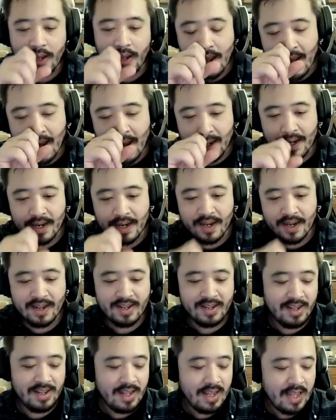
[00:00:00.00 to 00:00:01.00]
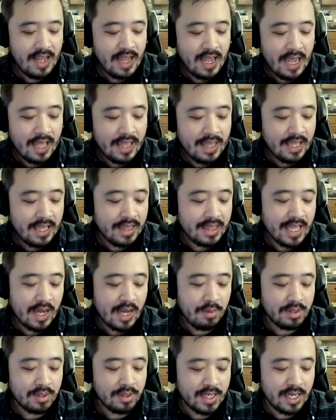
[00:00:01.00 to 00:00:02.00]
And I think that
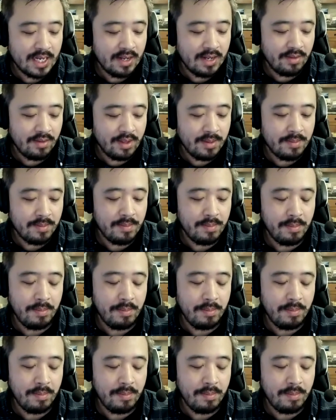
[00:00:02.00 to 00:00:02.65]
was kind of the